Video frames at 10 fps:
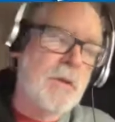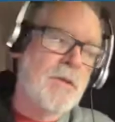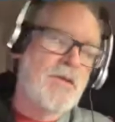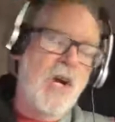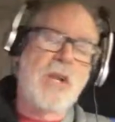
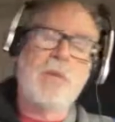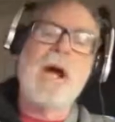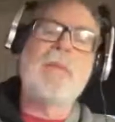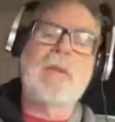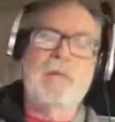Sean and
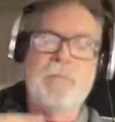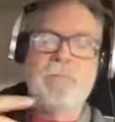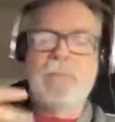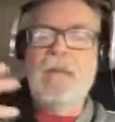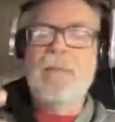Robbie
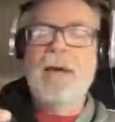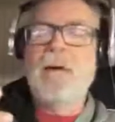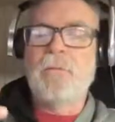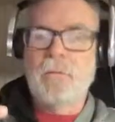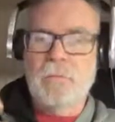came
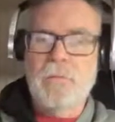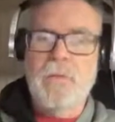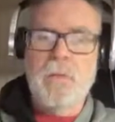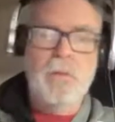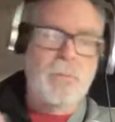out,
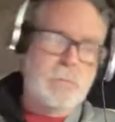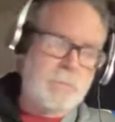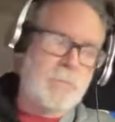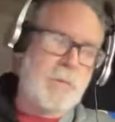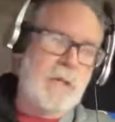
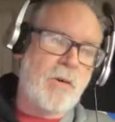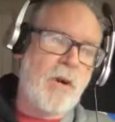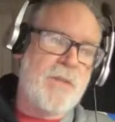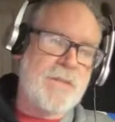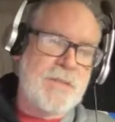later
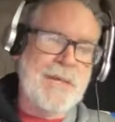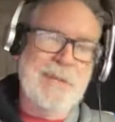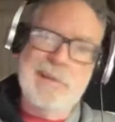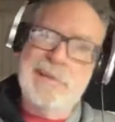on and said,